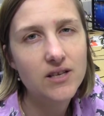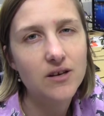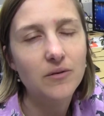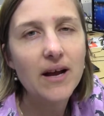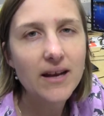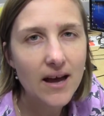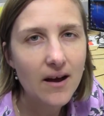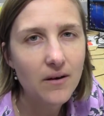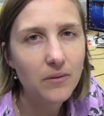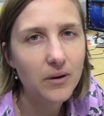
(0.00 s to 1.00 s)
So right
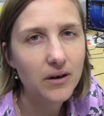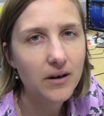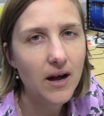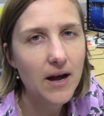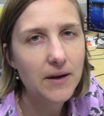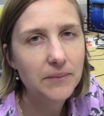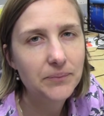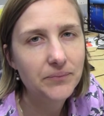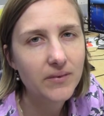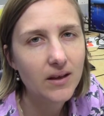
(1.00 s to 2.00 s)
now we're
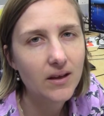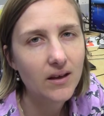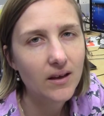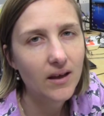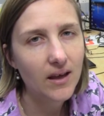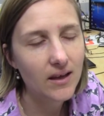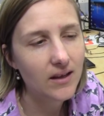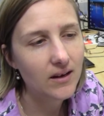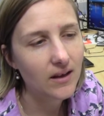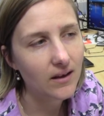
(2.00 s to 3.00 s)

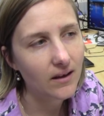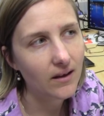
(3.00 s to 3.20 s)
in